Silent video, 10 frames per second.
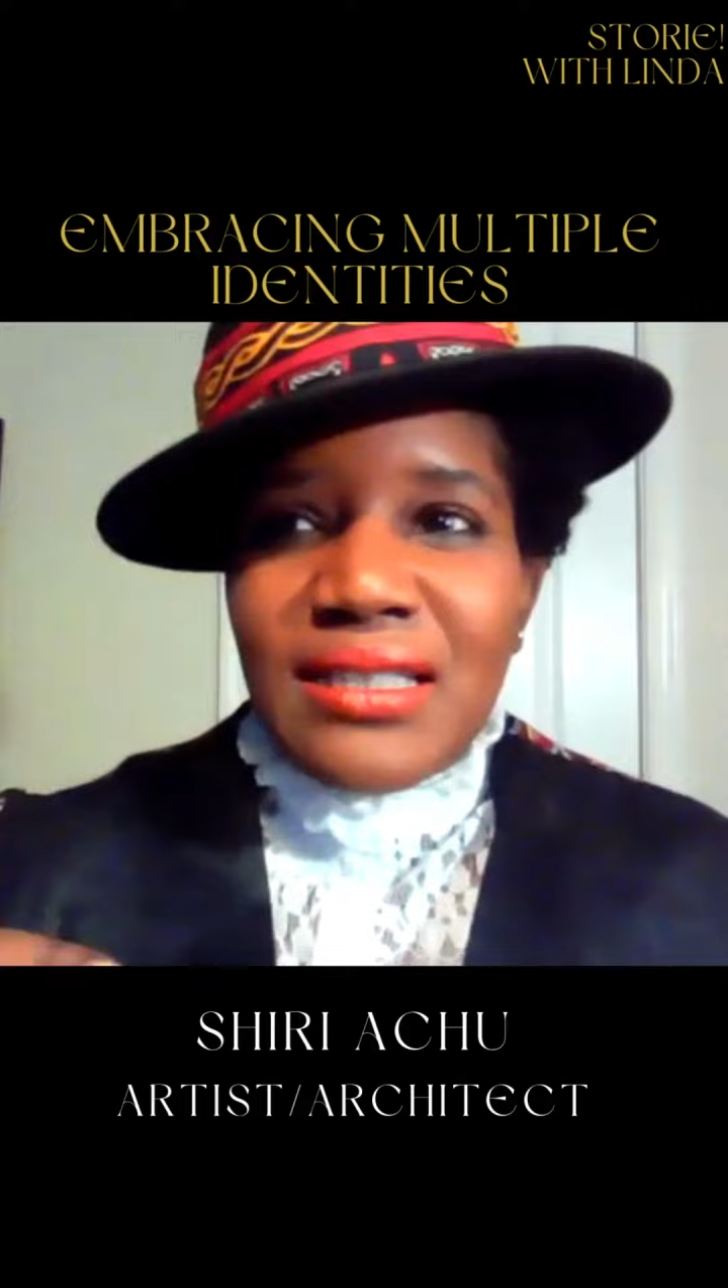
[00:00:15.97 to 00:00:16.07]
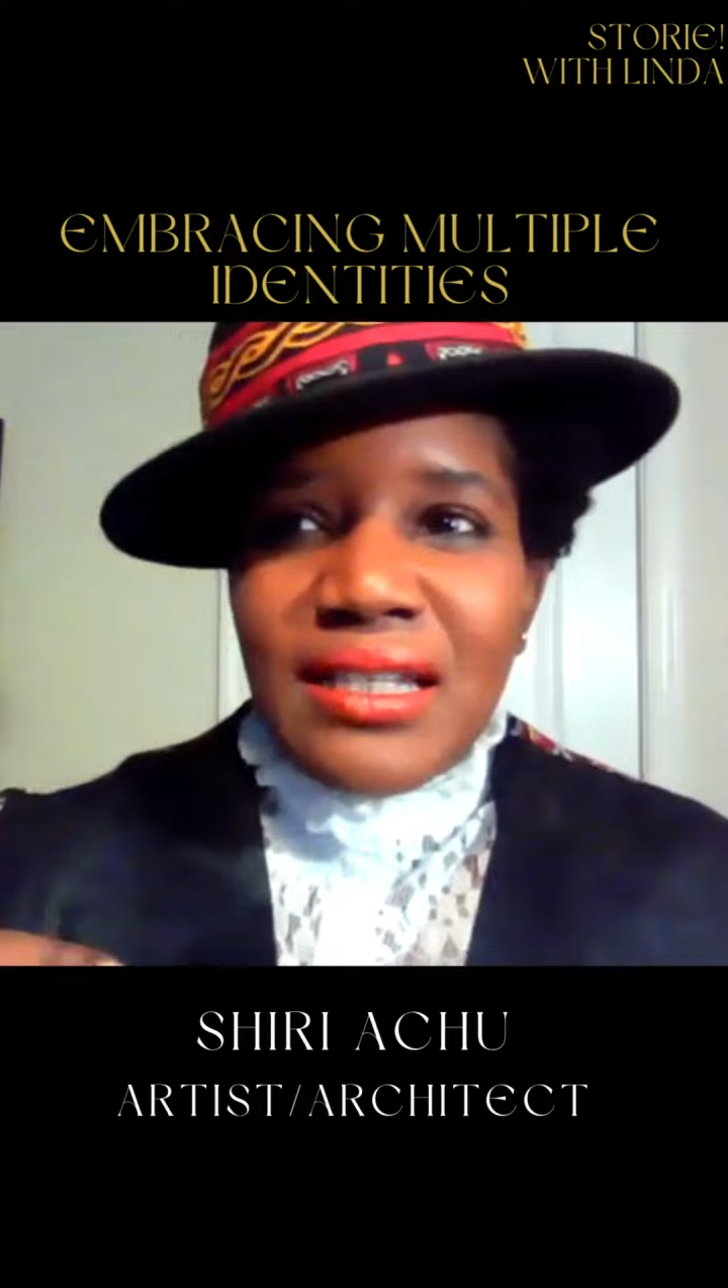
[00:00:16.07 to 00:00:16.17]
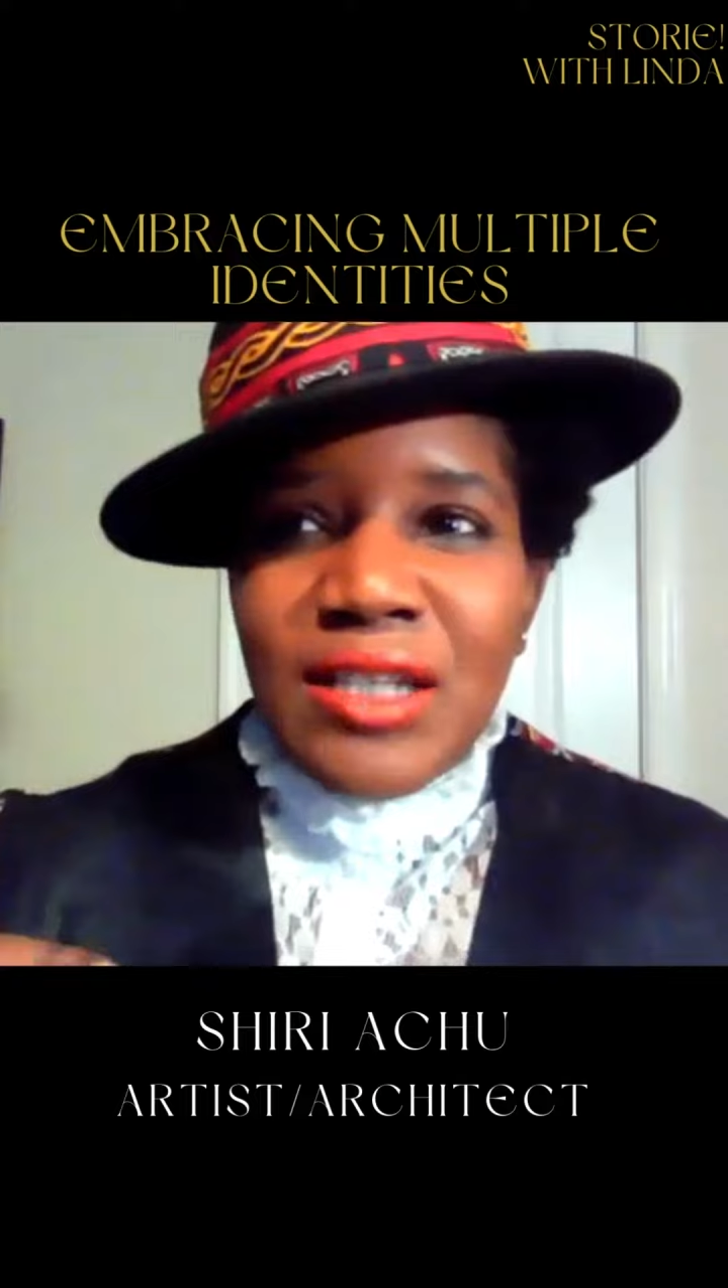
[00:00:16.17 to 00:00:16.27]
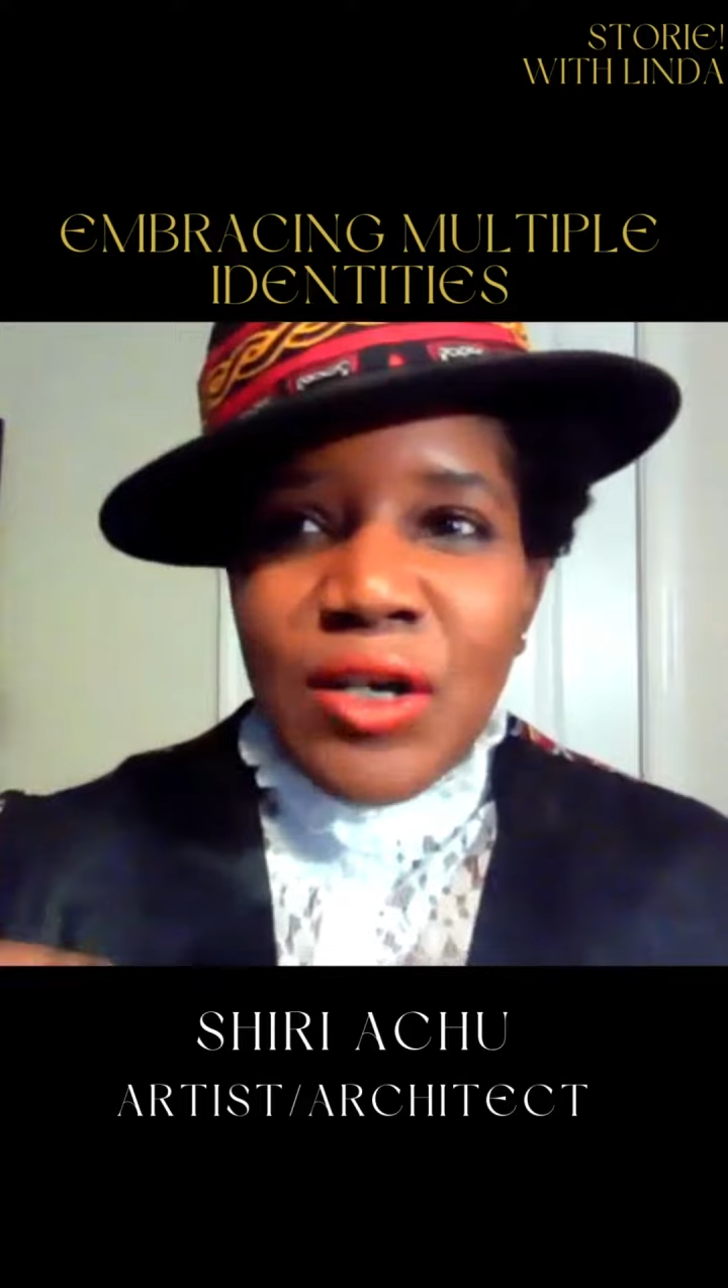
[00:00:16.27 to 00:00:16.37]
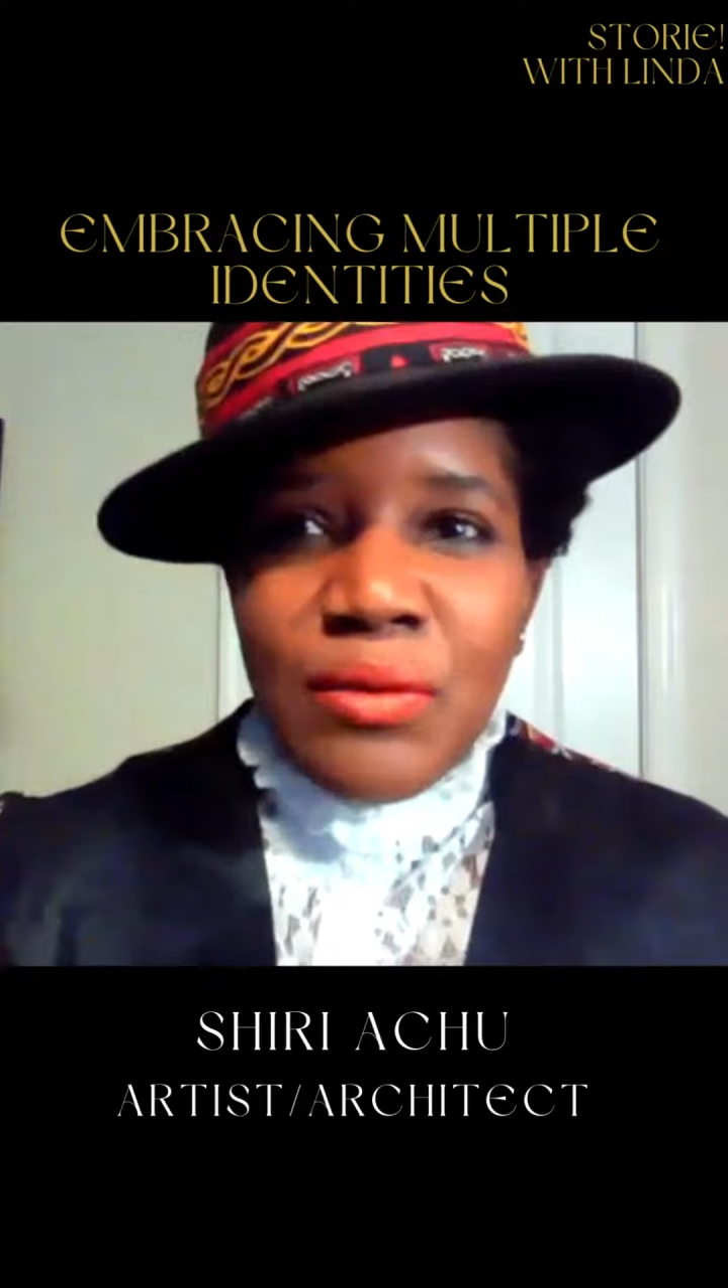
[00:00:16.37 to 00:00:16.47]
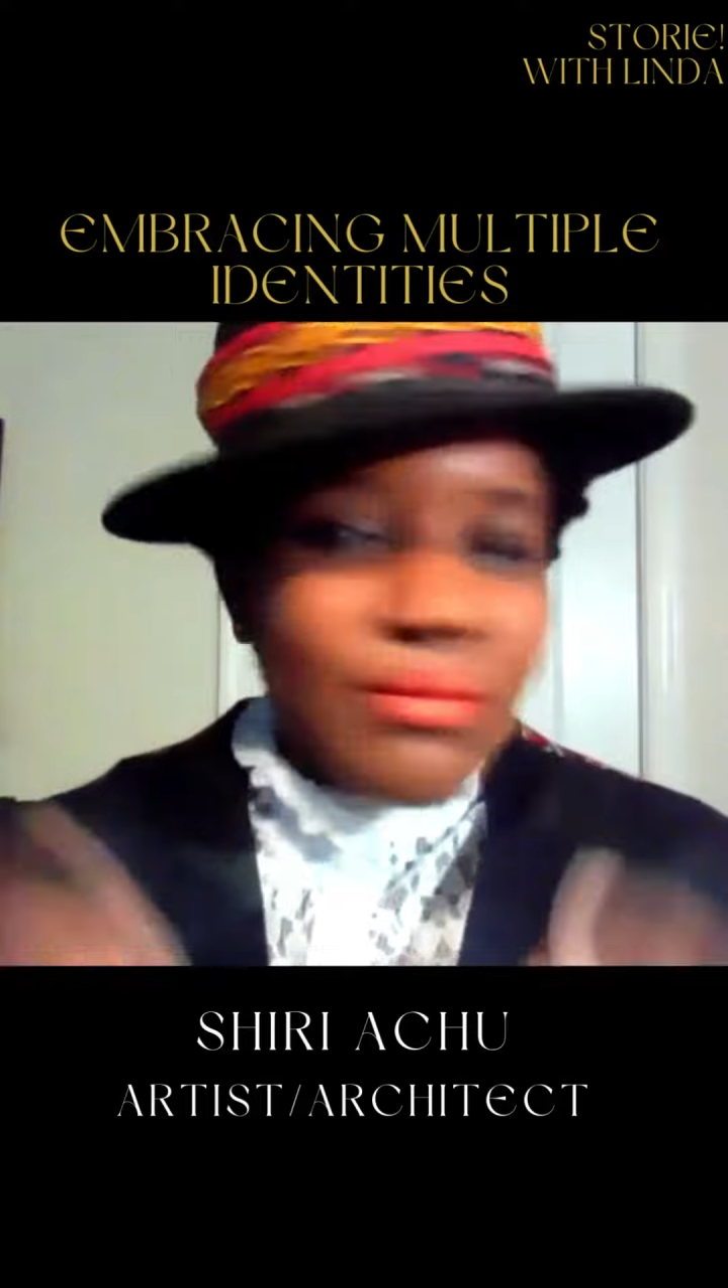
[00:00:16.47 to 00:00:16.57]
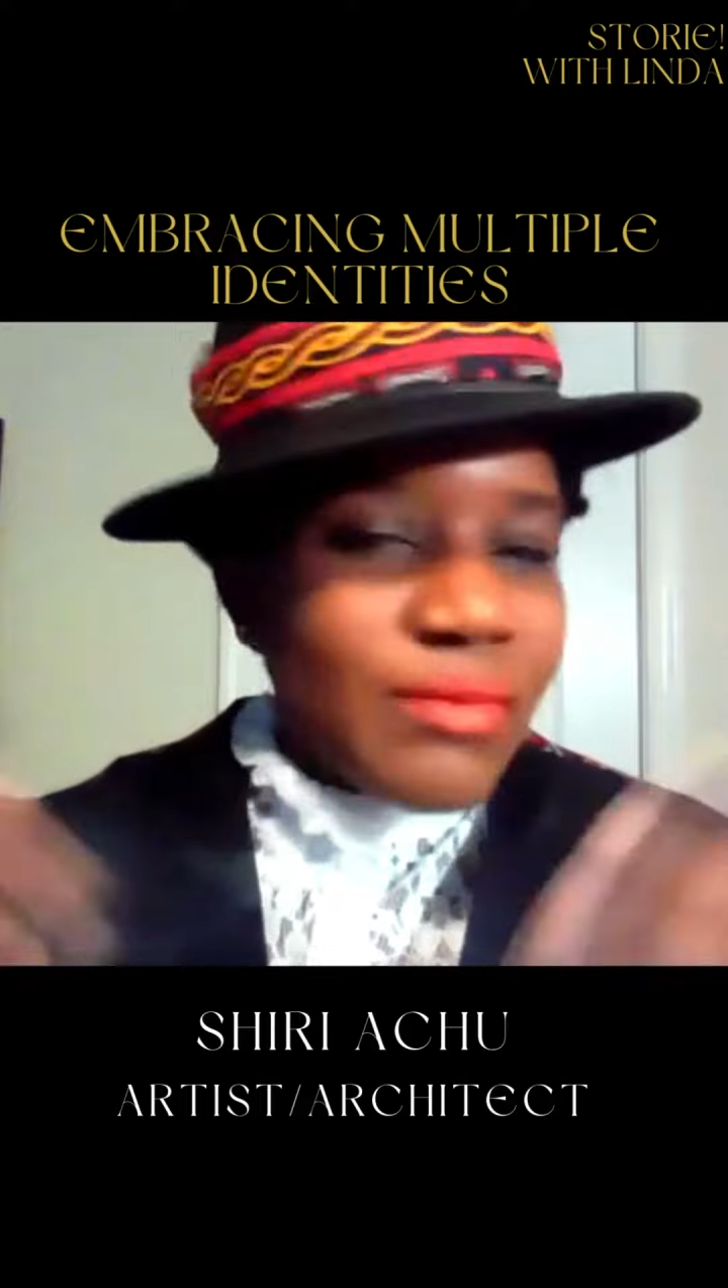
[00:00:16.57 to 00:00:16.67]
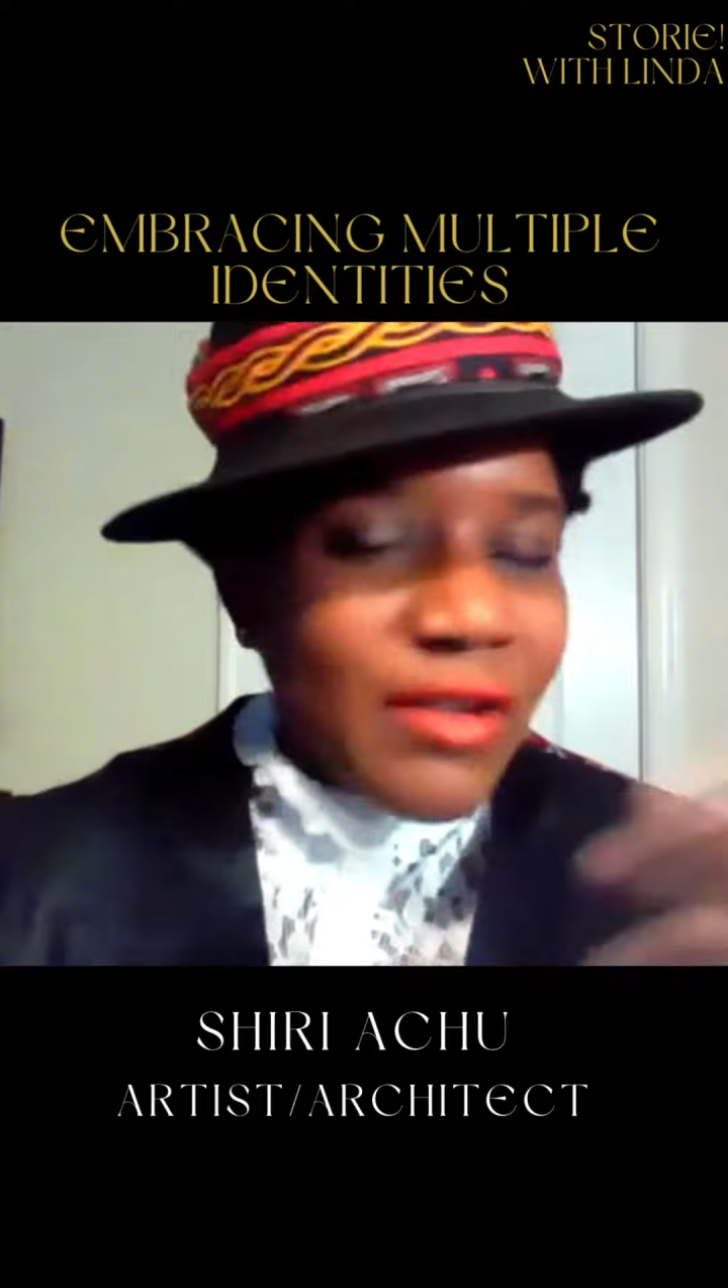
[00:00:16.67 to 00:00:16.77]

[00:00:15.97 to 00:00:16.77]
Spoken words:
you know,